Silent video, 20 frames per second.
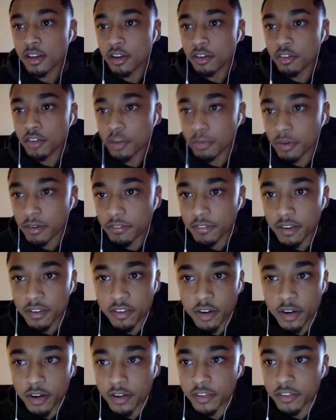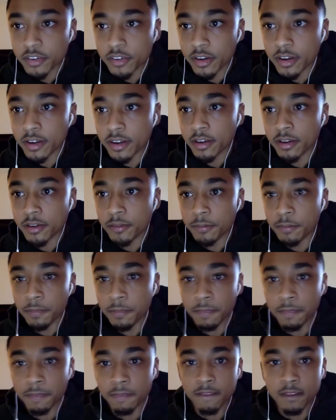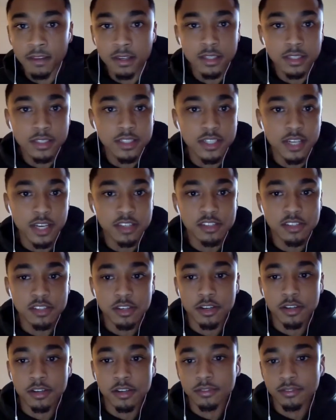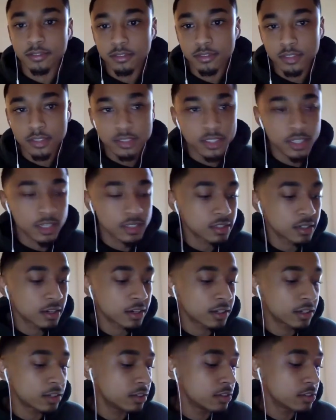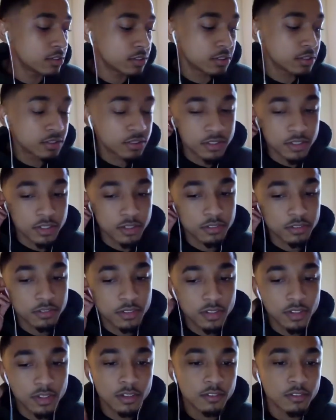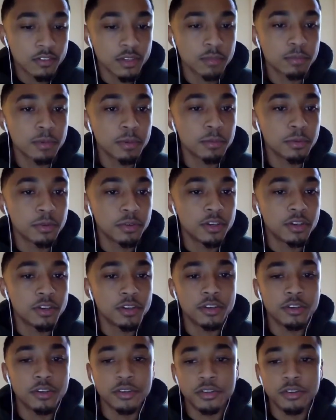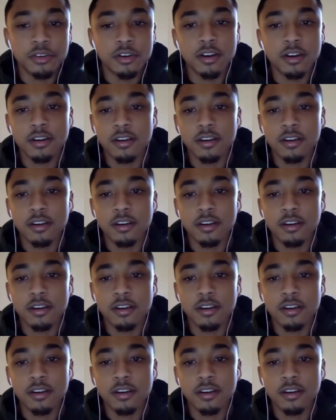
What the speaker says: One of my favorite artists right now, JAH TAR. JAH TAR, can you introduce yourself for the people who don't know who you are?